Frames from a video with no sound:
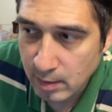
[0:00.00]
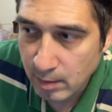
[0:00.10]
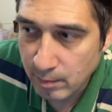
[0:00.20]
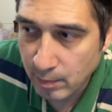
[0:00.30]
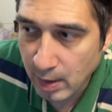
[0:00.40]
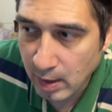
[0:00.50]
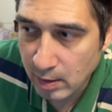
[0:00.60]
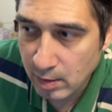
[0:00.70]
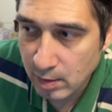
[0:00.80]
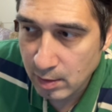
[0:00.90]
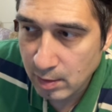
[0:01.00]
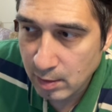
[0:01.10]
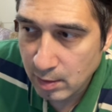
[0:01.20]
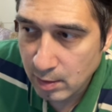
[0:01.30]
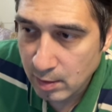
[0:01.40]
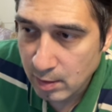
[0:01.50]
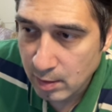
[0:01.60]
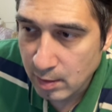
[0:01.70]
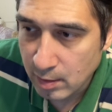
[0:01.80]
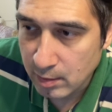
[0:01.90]
bug
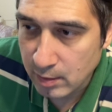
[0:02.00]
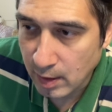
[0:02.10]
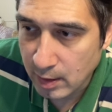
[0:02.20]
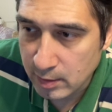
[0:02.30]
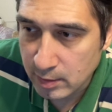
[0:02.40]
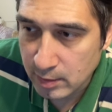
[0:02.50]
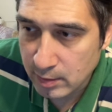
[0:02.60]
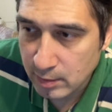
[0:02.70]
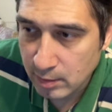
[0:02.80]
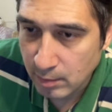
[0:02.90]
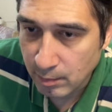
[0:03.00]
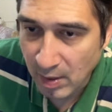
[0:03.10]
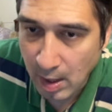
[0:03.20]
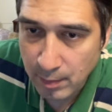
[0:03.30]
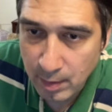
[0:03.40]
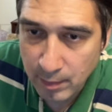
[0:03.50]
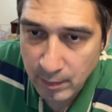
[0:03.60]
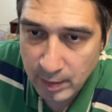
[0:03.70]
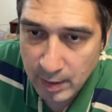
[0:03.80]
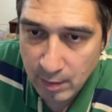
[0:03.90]
does pop up
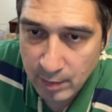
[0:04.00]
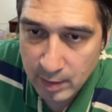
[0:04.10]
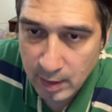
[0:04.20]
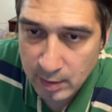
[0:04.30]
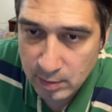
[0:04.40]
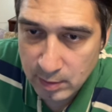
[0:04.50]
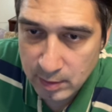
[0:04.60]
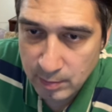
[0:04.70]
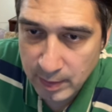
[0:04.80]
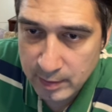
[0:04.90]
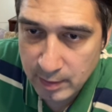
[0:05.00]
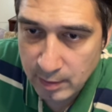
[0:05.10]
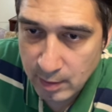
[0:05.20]
every now and then. So this makes it